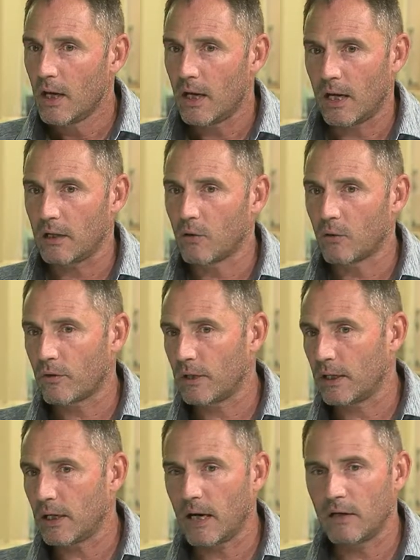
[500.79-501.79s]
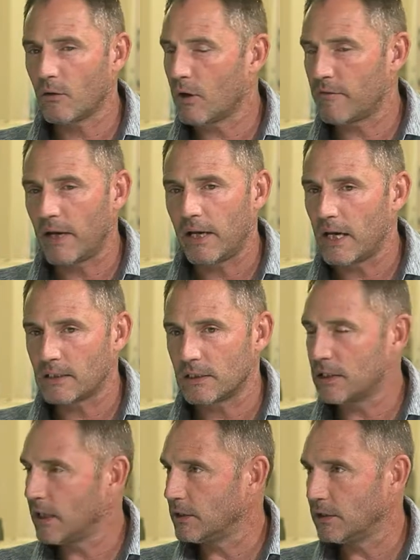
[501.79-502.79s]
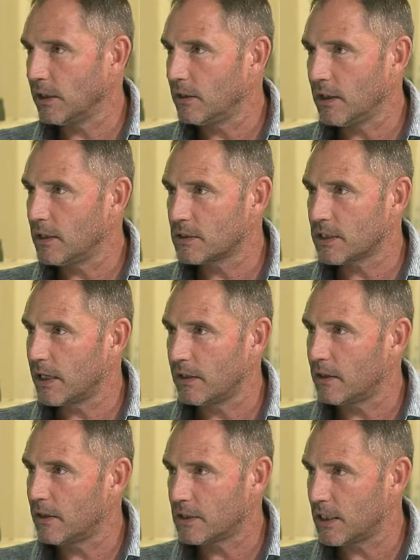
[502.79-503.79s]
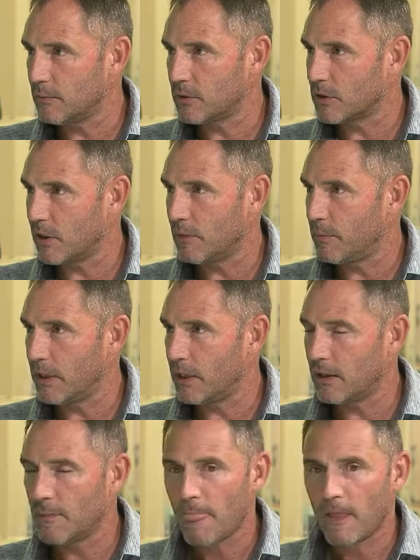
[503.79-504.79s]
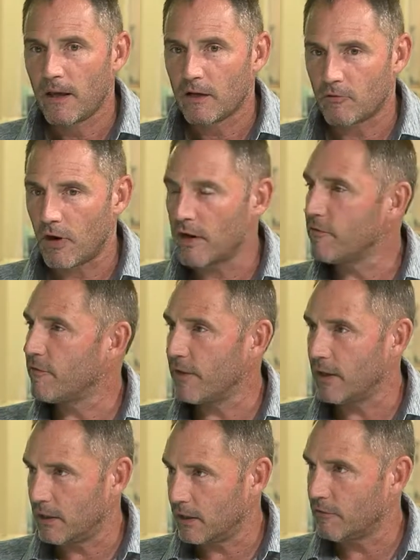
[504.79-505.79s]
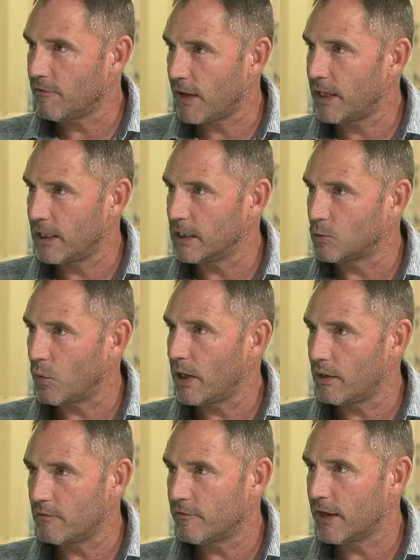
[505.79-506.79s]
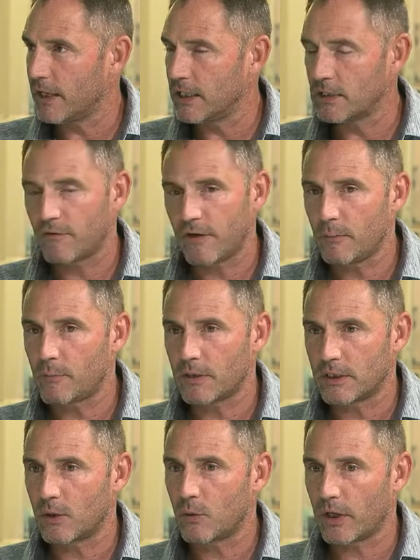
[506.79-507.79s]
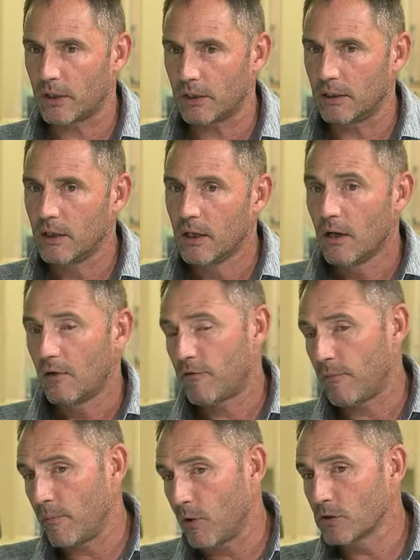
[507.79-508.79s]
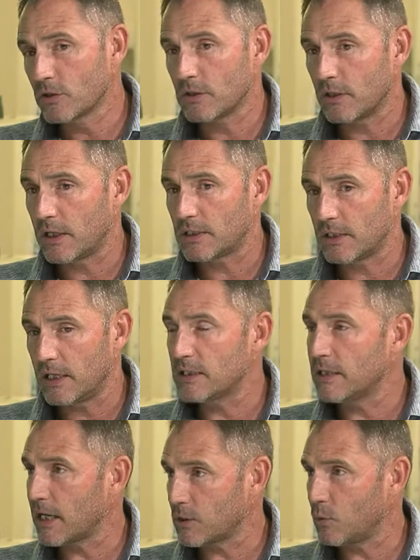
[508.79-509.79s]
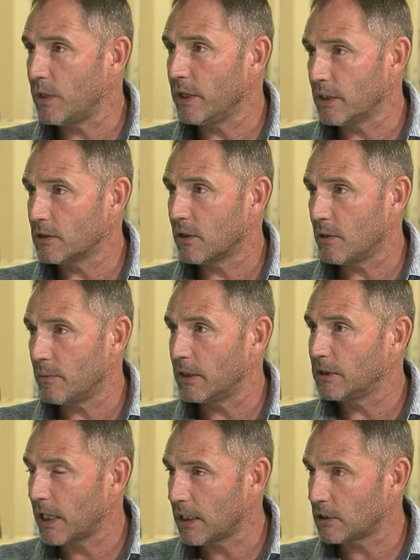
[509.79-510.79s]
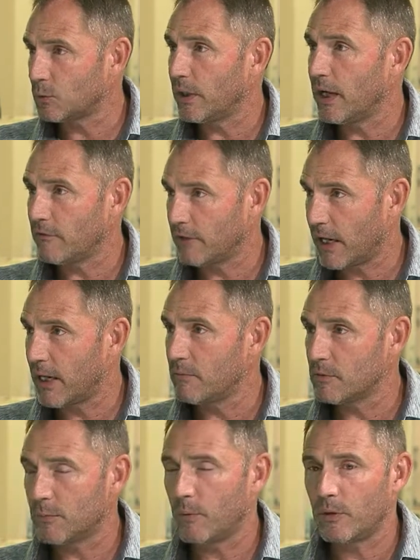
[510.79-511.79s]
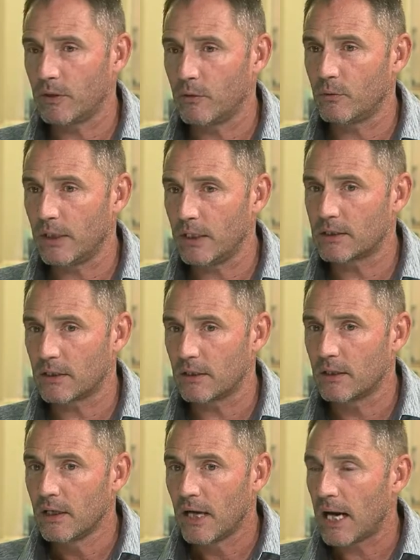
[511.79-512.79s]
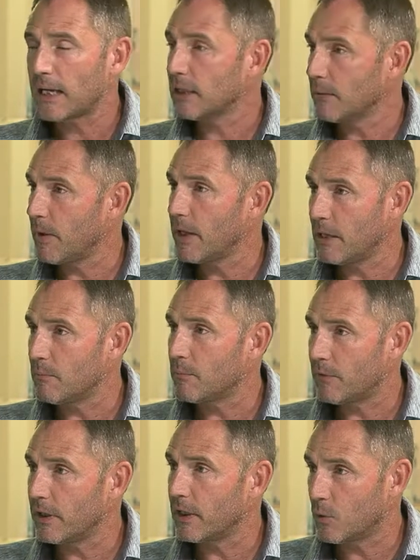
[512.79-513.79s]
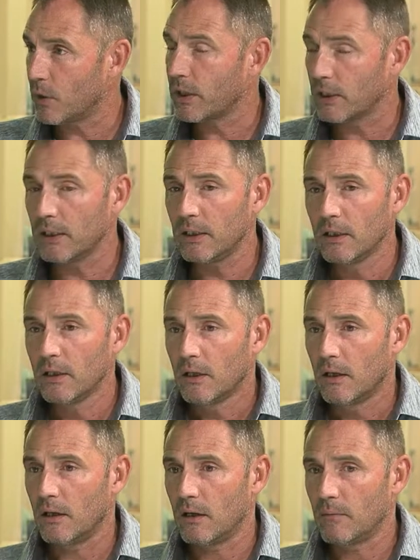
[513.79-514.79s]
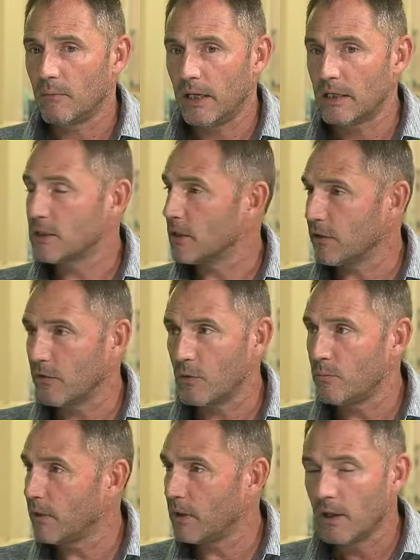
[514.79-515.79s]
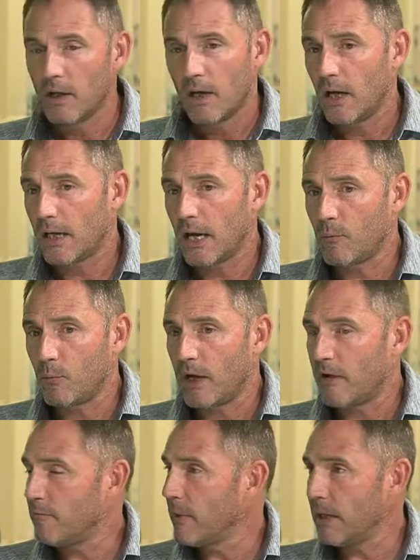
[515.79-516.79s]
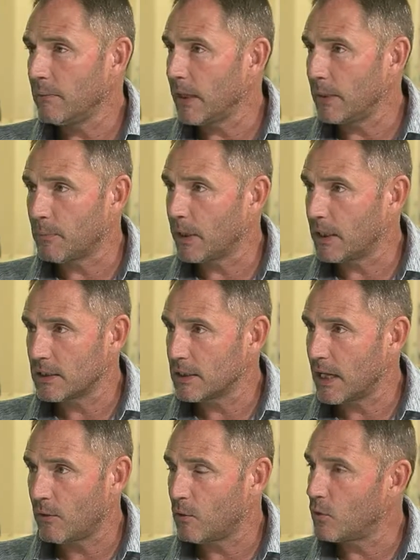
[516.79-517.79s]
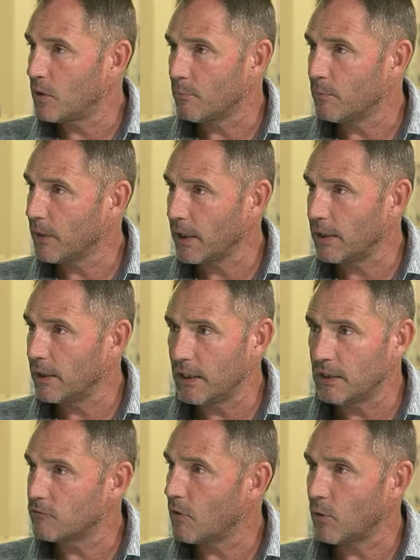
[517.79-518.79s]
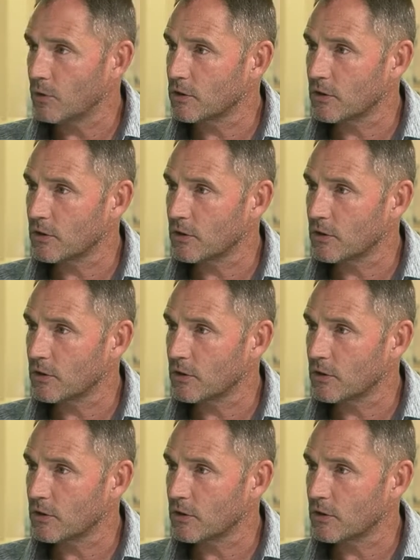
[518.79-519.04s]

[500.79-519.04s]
And I don't think, I don't have any hesitation in, in saying that team was going to be a, great fit and he'll find his way and find his feet pretty quickly. From us, this, this next week is going to be a challenge. We have games, but we do need to acclimate him pretty quickly mm -hmm. um, into the group. But again, we have many, many players now who can play in these roles.